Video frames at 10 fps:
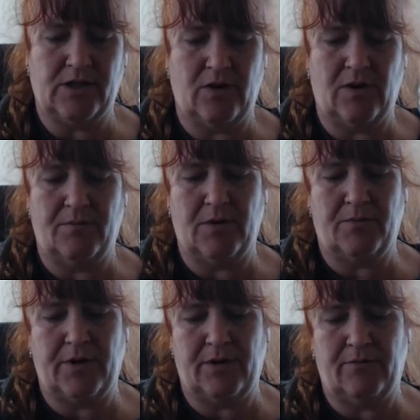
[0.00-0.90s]
So I'm going
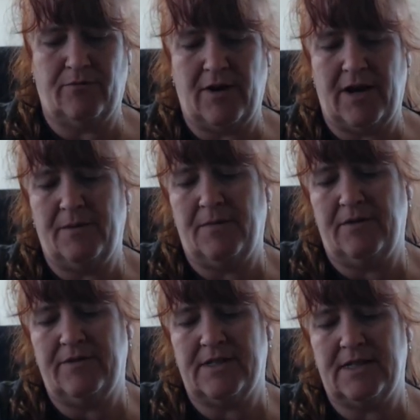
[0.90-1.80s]
to put it right
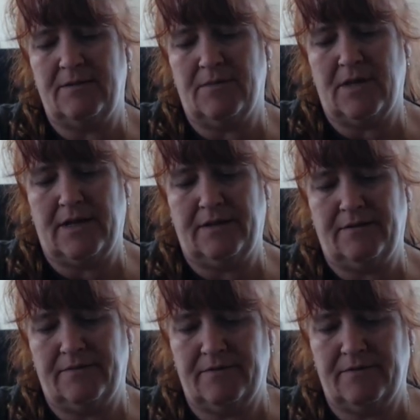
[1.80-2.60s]
above the seam line,